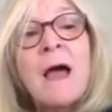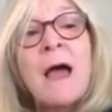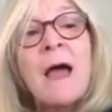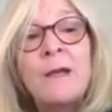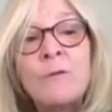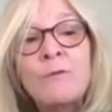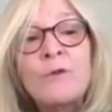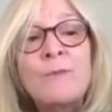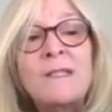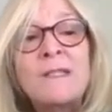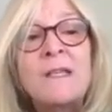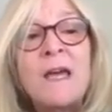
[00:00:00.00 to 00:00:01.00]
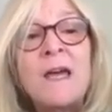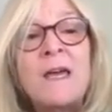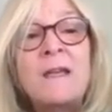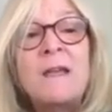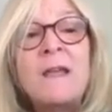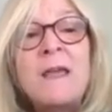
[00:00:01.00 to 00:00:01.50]

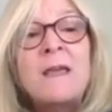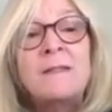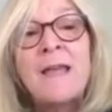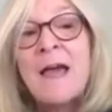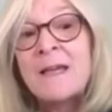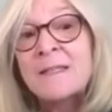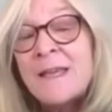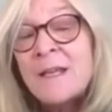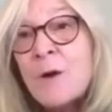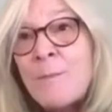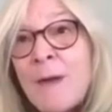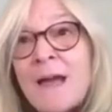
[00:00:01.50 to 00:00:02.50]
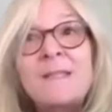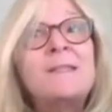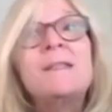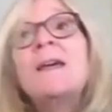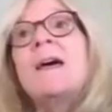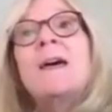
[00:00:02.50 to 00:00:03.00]
idarubicin,
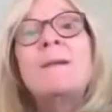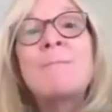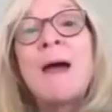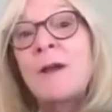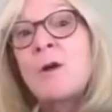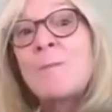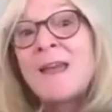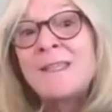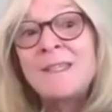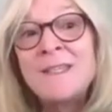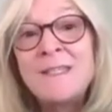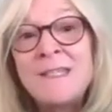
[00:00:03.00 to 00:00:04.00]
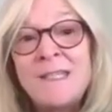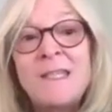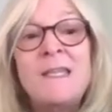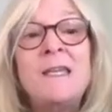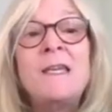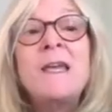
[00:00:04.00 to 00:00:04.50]
dactinomycin, mitomycin
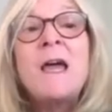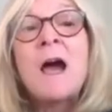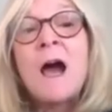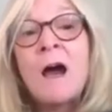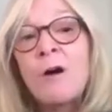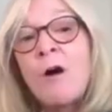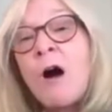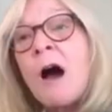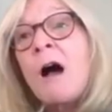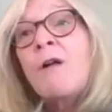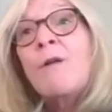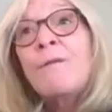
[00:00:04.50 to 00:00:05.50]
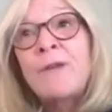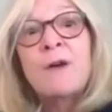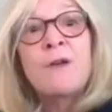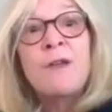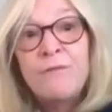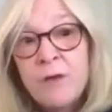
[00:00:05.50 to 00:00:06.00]
C are all
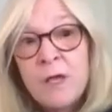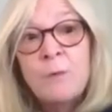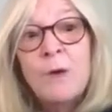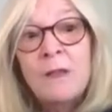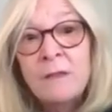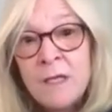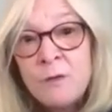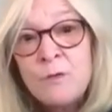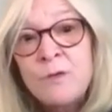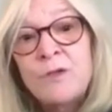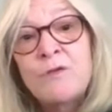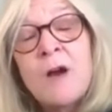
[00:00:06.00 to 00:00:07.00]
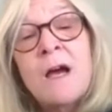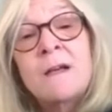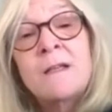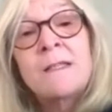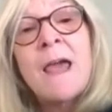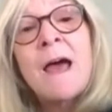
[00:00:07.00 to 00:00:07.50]
very frequently used drugs,